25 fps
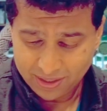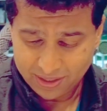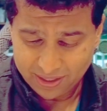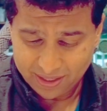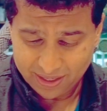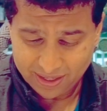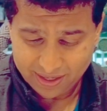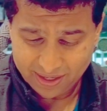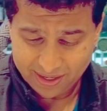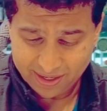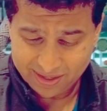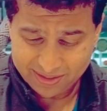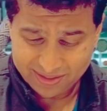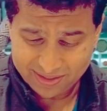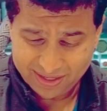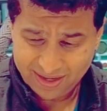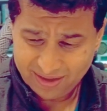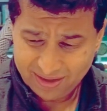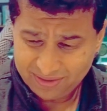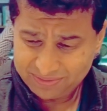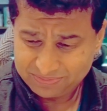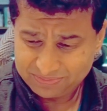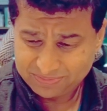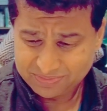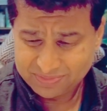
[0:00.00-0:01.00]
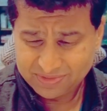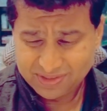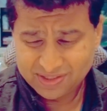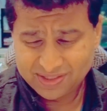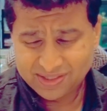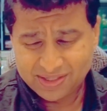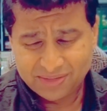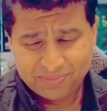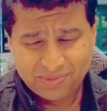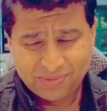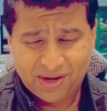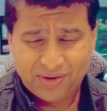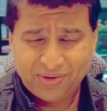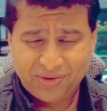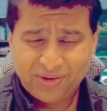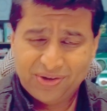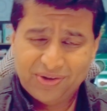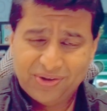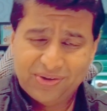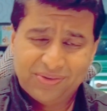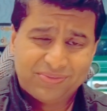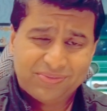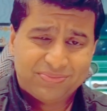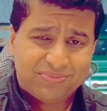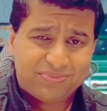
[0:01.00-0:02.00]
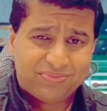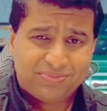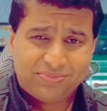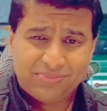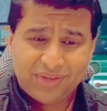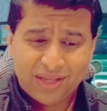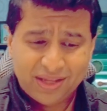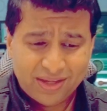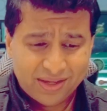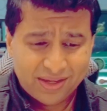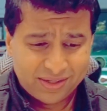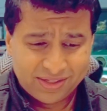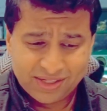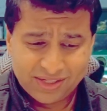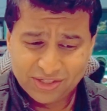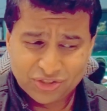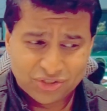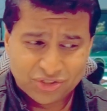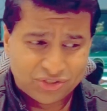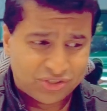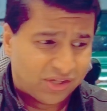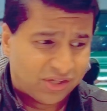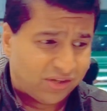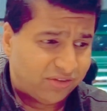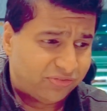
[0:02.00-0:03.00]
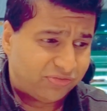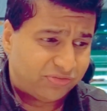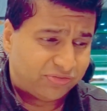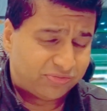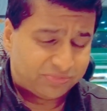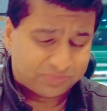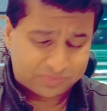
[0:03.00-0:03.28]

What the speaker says: And yeah, come down here, get yourself,